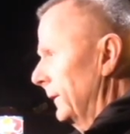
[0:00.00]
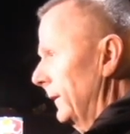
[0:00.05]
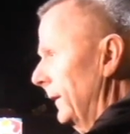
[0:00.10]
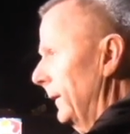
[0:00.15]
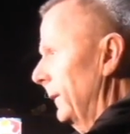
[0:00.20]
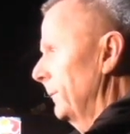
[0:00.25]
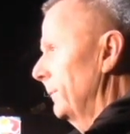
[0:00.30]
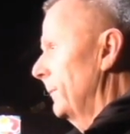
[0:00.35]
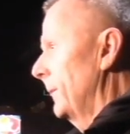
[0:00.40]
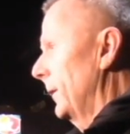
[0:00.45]

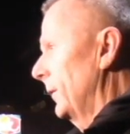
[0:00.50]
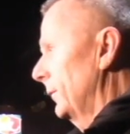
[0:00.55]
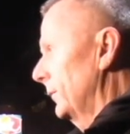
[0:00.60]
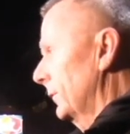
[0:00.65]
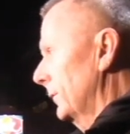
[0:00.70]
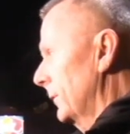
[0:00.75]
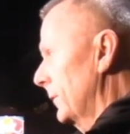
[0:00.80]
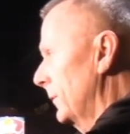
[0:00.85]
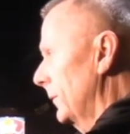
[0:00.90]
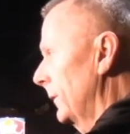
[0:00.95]
in
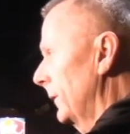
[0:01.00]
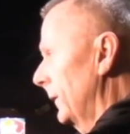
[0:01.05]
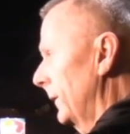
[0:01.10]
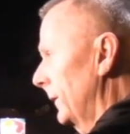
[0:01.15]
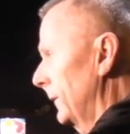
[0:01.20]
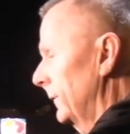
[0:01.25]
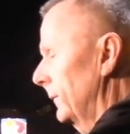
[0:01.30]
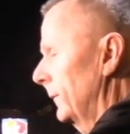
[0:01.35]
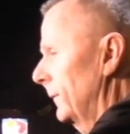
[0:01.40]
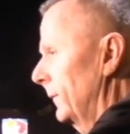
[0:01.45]
Lowe's
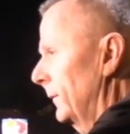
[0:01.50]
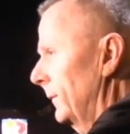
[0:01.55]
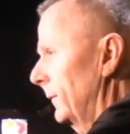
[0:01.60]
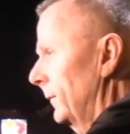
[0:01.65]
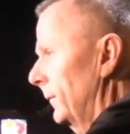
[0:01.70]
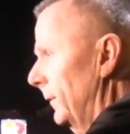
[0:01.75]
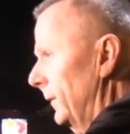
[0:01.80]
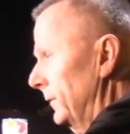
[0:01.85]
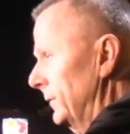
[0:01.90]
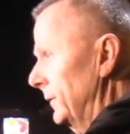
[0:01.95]
Corner
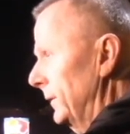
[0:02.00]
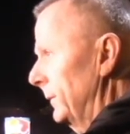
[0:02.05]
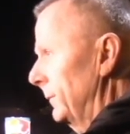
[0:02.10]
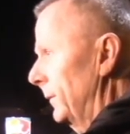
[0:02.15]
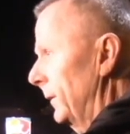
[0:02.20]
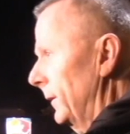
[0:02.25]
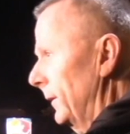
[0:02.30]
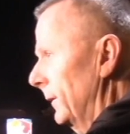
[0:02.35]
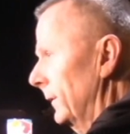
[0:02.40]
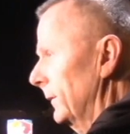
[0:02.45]
where she
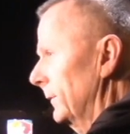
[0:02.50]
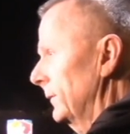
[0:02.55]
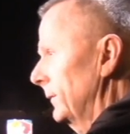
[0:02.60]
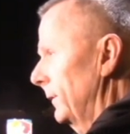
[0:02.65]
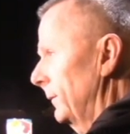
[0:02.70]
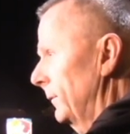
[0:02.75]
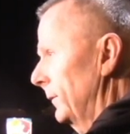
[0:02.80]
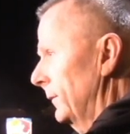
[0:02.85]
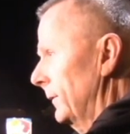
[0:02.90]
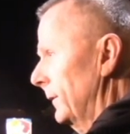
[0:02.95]
worked.
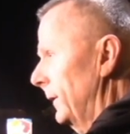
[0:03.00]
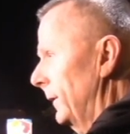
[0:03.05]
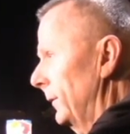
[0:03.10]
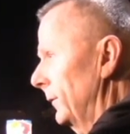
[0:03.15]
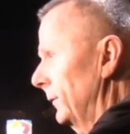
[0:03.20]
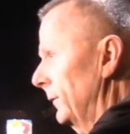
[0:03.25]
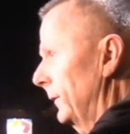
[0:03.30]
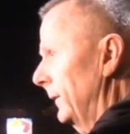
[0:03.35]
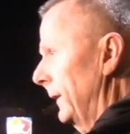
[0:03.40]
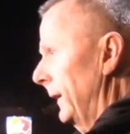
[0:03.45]
She was
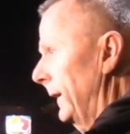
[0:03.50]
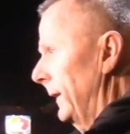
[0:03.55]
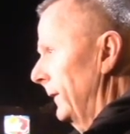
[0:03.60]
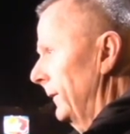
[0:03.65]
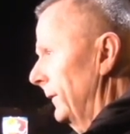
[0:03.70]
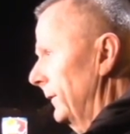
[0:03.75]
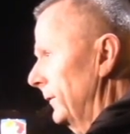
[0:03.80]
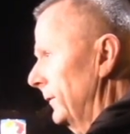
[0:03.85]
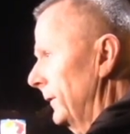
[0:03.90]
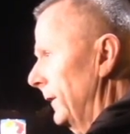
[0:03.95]
closing down
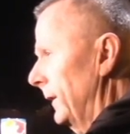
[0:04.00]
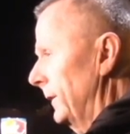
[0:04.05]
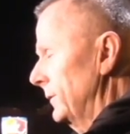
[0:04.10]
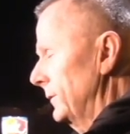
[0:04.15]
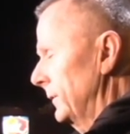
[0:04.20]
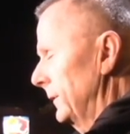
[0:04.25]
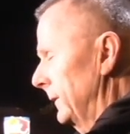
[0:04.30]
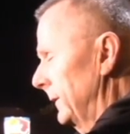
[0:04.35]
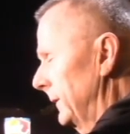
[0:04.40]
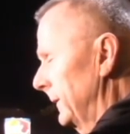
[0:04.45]
the
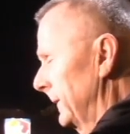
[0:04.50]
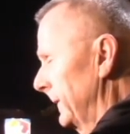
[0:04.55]
station.